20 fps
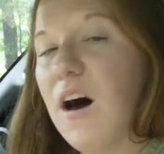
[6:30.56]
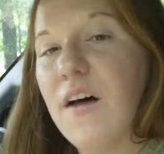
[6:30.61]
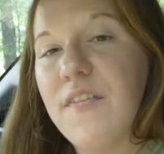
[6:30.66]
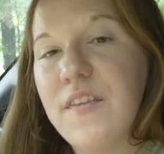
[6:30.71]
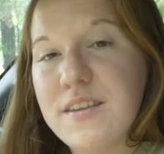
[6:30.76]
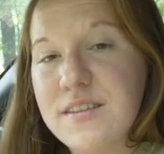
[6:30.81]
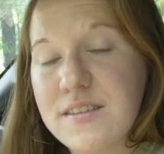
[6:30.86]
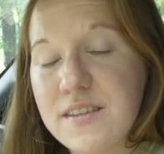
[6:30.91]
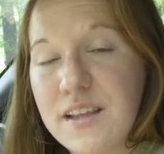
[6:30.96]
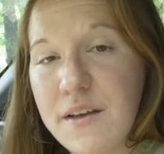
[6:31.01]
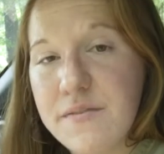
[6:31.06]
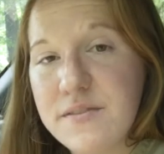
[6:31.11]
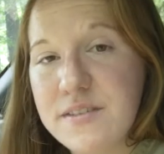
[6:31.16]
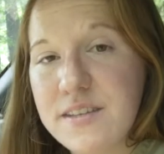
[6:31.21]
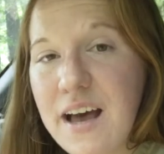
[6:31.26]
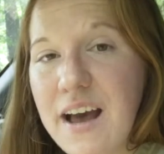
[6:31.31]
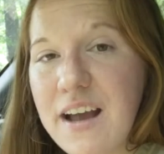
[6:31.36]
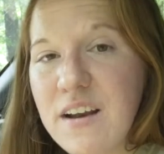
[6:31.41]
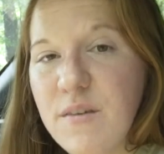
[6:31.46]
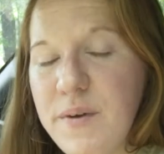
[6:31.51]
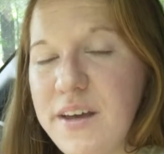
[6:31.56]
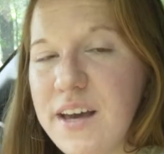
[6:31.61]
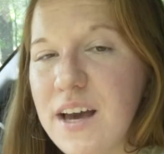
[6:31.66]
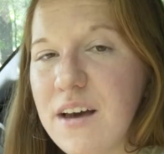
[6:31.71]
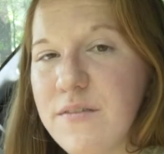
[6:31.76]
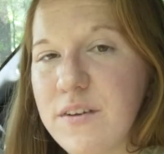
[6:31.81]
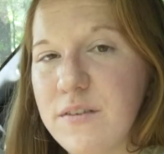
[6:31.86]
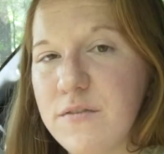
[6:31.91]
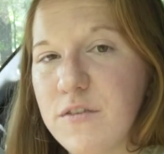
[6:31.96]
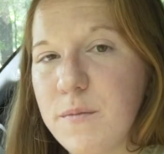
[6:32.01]
On this left side, we
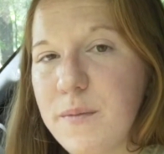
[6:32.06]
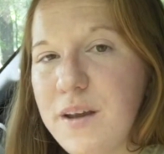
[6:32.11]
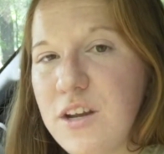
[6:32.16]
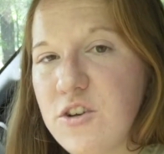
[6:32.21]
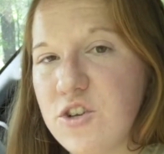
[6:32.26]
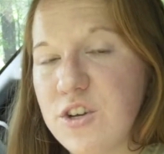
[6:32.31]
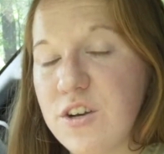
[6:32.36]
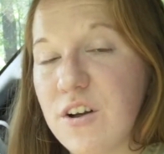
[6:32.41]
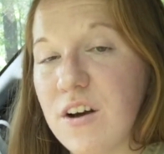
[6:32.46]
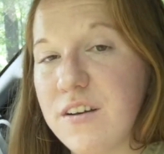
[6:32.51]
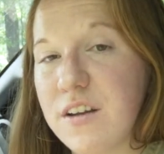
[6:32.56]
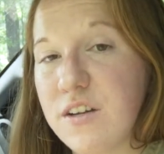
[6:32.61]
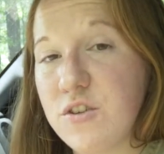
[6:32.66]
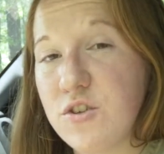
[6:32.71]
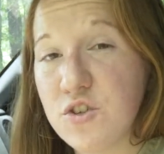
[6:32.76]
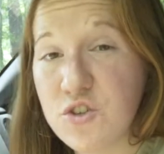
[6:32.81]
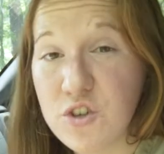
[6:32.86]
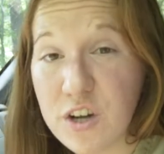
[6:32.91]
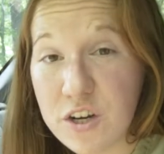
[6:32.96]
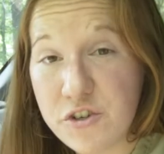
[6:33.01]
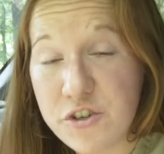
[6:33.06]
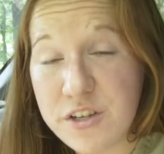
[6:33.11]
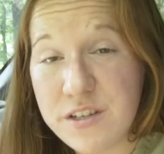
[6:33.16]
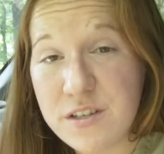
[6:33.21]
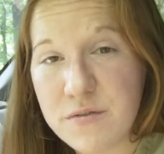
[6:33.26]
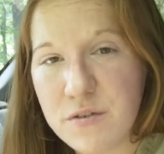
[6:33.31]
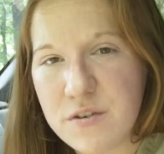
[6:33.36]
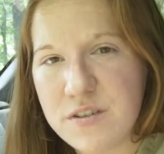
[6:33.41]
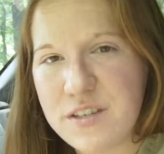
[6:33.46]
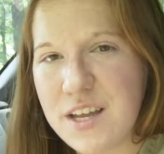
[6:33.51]
have information on
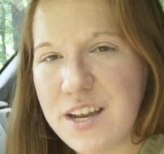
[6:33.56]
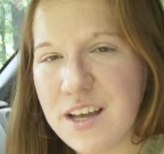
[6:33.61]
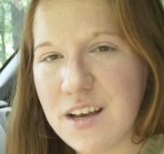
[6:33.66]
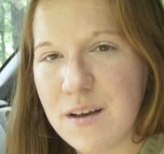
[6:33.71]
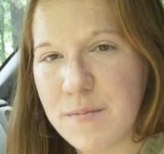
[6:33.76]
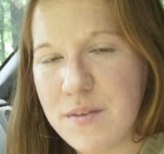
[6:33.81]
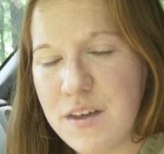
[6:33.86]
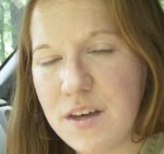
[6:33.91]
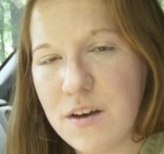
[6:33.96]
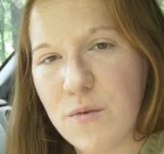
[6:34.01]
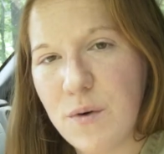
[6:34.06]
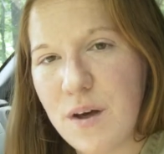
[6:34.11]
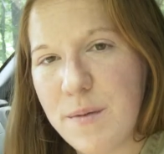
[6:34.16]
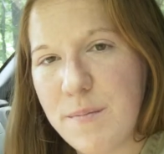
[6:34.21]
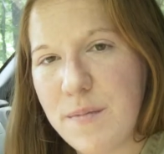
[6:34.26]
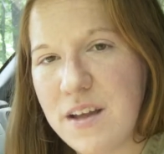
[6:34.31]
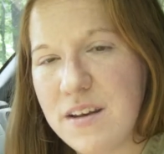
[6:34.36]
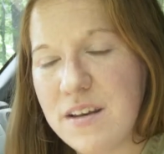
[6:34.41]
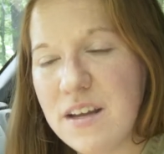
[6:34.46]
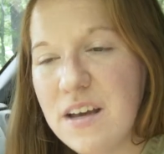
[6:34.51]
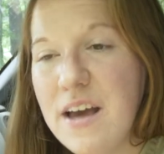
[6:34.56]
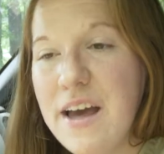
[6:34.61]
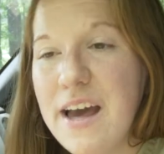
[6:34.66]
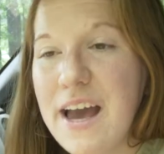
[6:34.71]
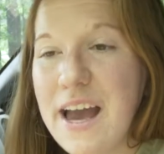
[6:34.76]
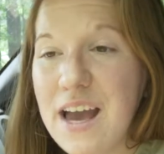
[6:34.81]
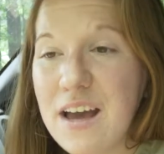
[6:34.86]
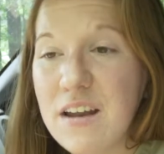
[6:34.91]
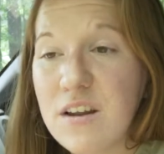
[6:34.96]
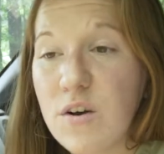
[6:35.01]
instructions for setting up the equipment
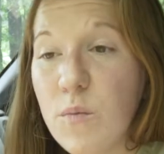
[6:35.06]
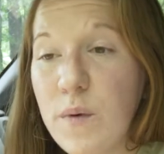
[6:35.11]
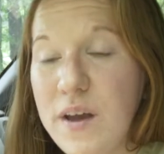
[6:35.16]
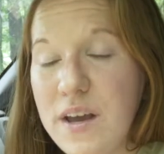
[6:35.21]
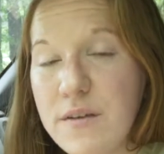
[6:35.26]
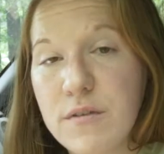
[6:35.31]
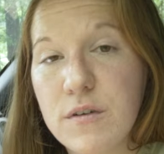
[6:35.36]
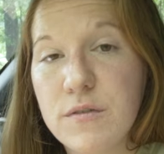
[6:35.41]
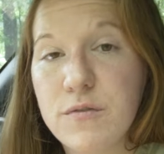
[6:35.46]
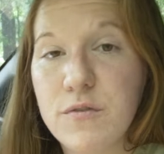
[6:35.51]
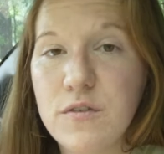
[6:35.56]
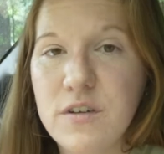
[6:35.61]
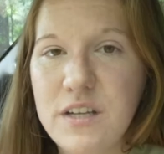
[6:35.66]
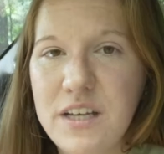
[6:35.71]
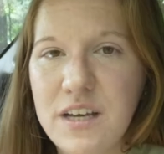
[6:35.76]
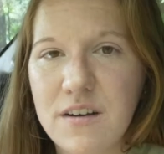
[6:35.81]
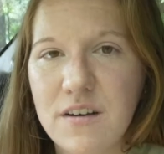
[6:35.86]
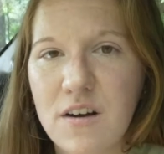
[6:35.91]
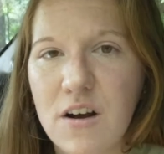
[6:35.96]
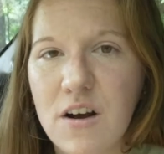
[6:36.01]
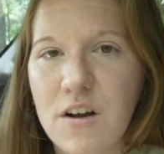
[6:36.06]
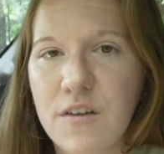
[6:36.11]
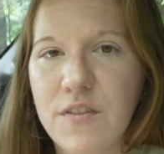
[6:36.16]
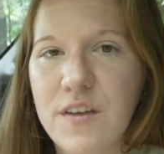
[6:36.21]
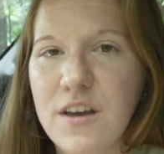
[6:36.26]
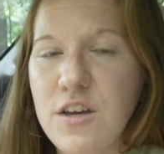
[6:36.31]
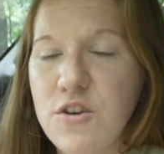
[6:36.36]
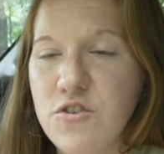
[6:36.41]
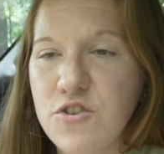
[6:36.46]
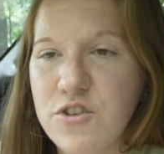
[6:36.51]
and a waiver for DNR
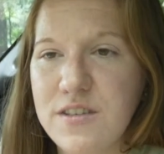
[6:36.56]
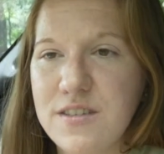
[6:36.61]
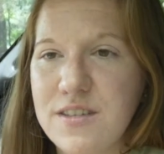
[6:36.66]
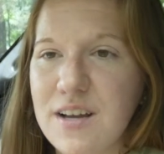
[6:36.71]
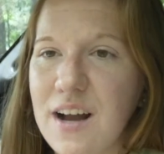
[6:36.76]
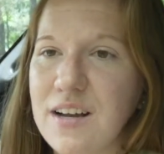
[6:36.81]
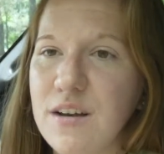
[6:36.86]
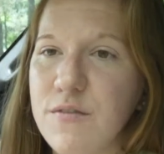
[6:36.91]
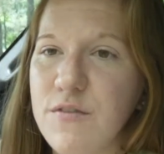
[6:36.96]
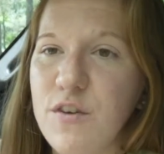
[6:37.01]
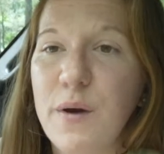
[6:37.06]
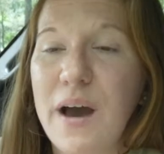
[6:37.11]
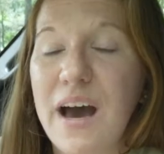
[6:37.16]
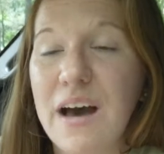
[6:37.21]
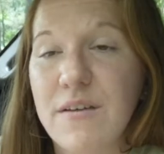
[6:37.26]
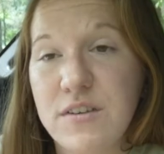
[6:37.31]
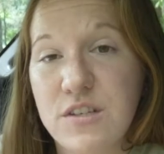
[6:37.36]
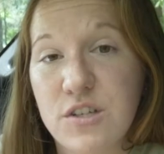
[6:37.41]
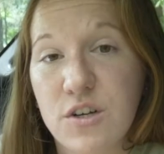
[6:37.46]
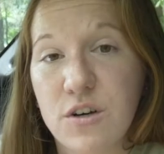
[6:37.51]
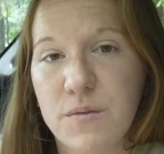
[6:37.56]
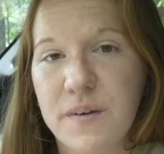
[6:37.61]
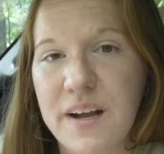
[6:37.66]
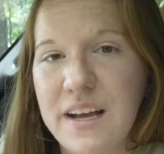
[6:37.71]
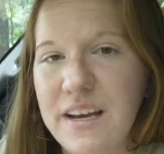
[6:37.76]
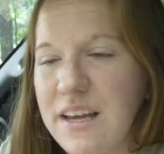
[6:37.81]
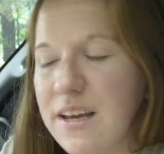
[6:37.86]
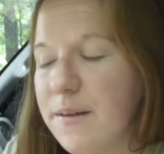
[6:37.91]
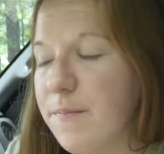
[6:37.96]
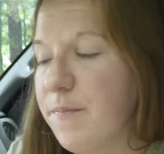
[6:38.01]
that you should sign if you haven't
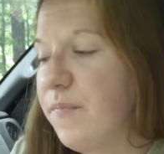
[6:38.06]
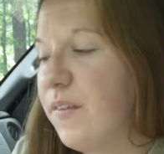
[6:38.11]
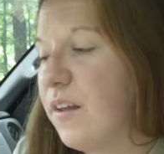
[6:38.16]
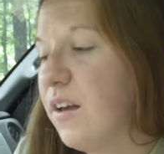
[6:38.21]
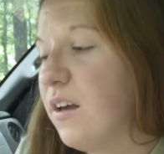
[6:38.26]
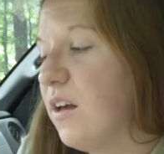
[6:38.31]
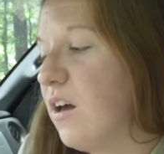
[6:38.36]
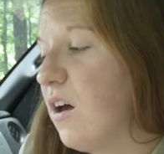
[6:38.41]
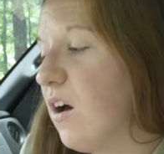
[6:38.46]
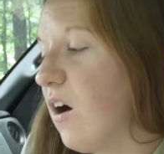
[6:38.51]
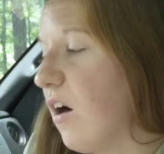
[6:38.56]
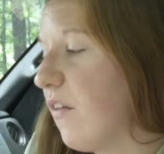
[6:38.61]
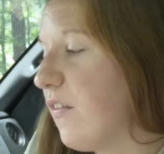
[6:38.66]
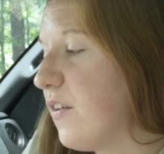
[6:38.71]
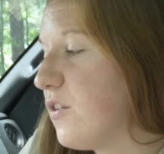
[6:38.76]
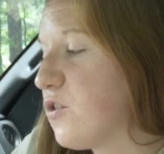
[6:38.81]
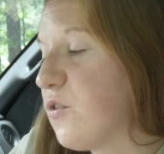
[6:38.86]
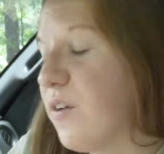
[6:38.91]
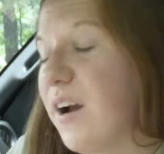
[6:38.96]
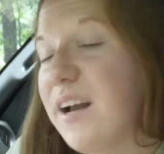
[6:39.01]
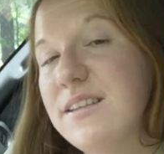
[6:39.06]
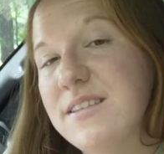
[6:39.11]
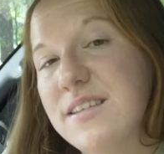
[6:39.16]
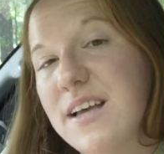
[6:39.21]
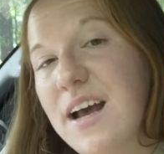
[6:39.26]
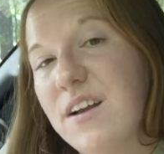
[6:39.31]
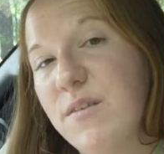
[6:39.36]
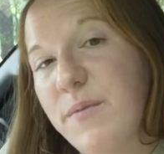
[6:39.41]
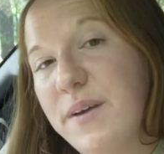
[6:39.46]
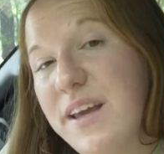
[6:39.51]
already. On this right
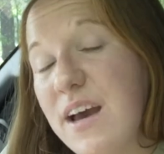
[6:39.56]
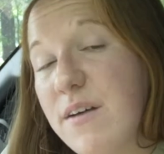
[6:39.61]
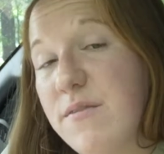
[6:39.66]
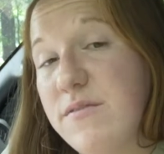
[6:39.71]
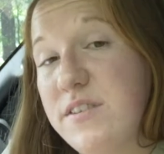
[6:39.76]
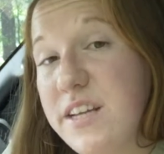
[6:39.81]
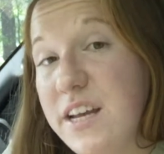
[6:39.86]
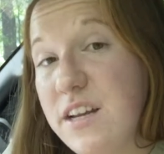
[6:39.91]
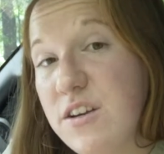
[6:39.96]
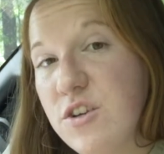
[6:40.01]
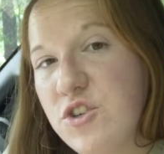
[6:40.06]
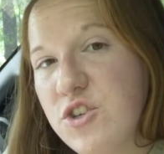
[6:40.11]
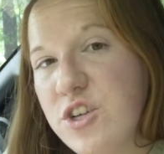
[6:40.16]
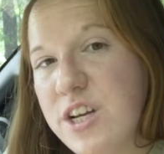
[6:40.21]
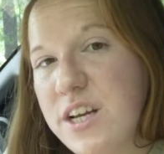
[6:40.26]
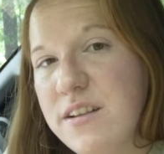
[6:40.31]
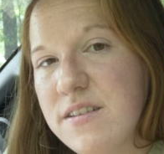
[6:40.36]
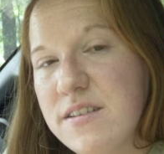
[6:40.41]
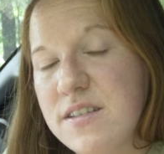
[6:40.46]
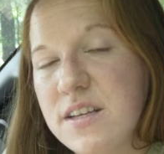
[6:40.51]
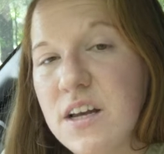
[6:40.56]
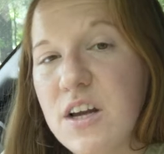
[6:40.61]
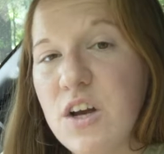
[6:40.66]
side, we have data sheets.